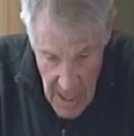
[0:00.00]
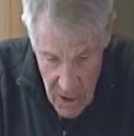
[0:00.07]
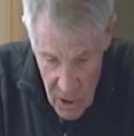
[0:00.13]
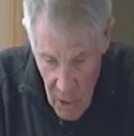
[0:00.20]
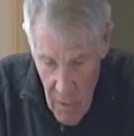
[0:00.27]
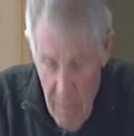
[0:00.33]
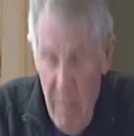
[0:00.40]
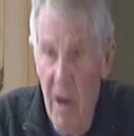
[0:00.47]

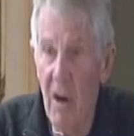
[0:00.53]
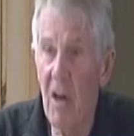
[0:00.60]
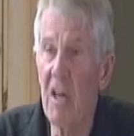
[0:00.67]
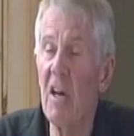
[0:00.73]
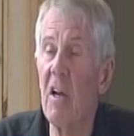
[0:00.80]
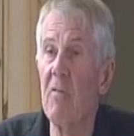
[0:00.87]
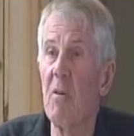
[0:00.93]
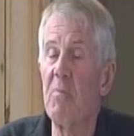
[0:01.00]
So the
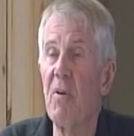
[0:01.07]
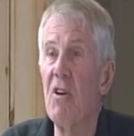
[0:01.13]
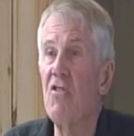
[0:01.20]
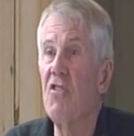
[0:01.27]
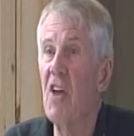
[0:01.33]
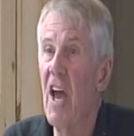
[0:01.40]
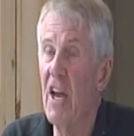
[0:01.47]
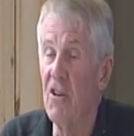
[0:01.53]
miracle of
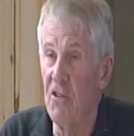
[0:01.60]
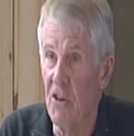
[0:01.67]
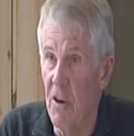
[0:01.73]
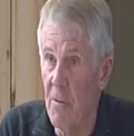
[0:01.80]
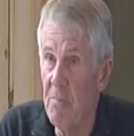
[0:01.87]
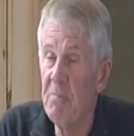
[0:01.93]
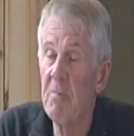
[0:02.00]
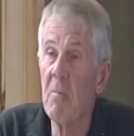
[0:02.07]

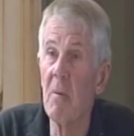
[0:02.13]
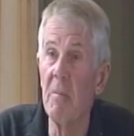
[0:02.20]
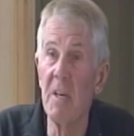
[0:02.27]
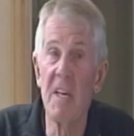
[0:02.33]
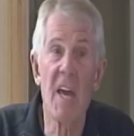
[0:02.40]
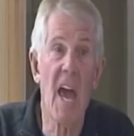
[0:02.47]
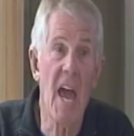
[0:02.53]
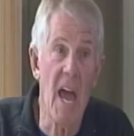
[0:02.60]
appreciation
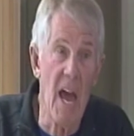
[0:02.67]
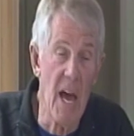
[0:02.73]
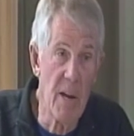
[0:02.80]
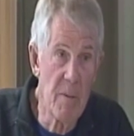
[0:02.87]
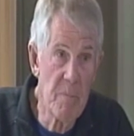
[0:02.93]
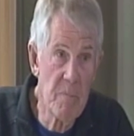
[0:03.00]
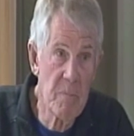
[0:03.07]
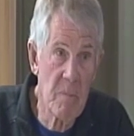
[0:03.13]

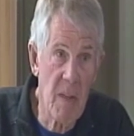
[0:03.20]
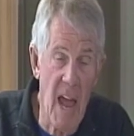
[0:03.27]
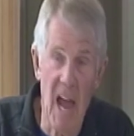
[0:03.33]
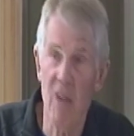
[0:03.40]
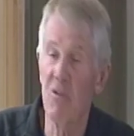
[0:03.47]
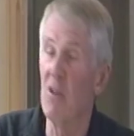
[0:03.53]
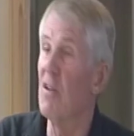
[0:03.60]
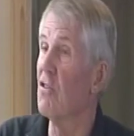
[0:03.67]
began
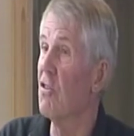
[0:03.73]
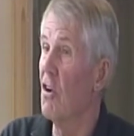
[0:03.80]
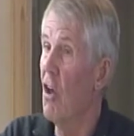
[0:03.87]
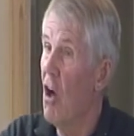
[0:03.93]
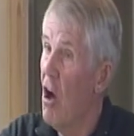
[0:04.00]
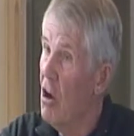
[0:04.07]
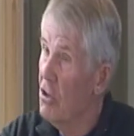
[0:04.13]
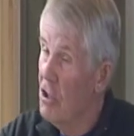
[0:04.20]
after this
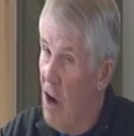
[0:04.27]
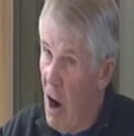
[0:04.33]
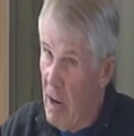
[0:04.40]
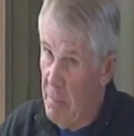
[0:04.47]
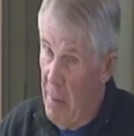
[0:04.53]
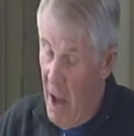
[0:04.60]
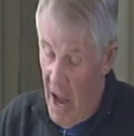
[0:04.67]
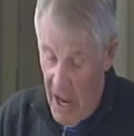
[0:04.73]
long
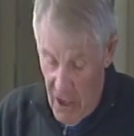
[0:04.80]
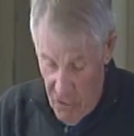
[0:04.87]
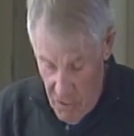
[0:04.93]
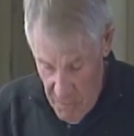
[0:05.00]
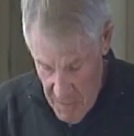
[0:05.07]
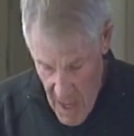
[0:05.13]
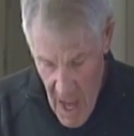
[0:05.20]
dark bias.